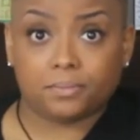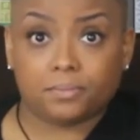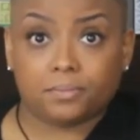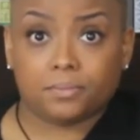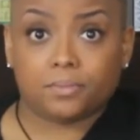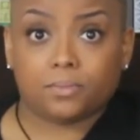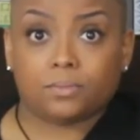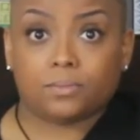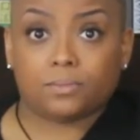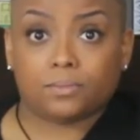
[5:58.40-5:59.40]

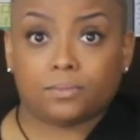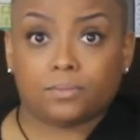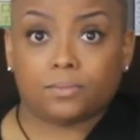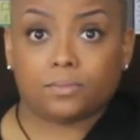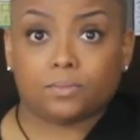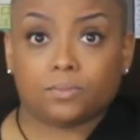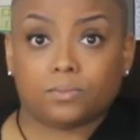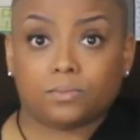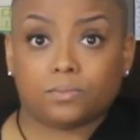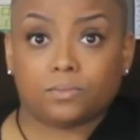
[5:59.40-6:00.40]

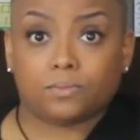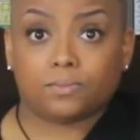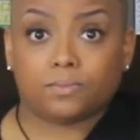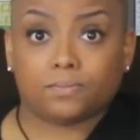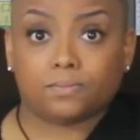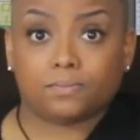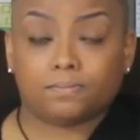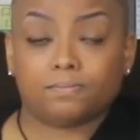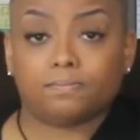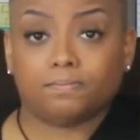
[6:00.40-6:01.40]

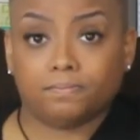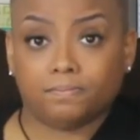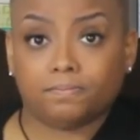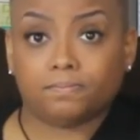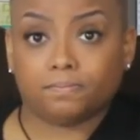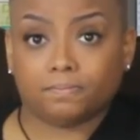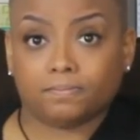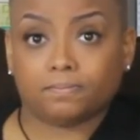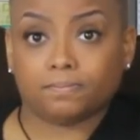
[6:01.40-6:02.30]
[no speech]